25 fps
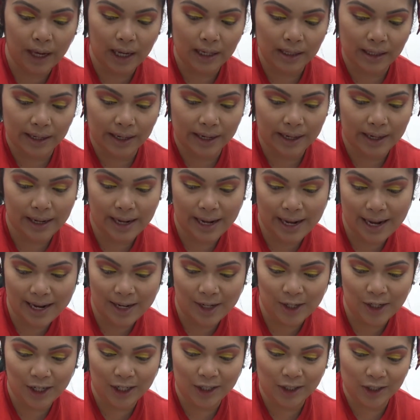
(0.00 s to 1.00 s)

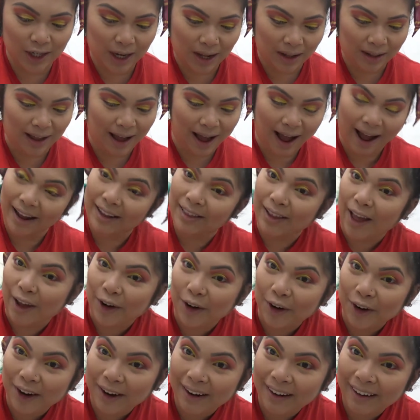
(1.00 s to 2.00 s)
Anti-Aging Gel
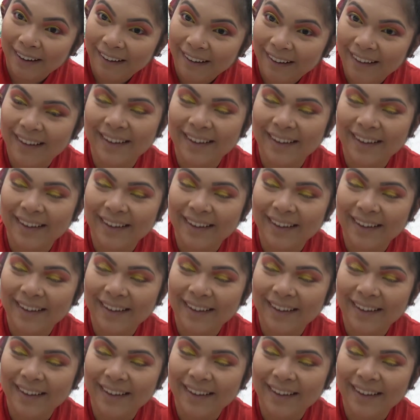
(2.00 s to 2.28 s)
Eyeliner.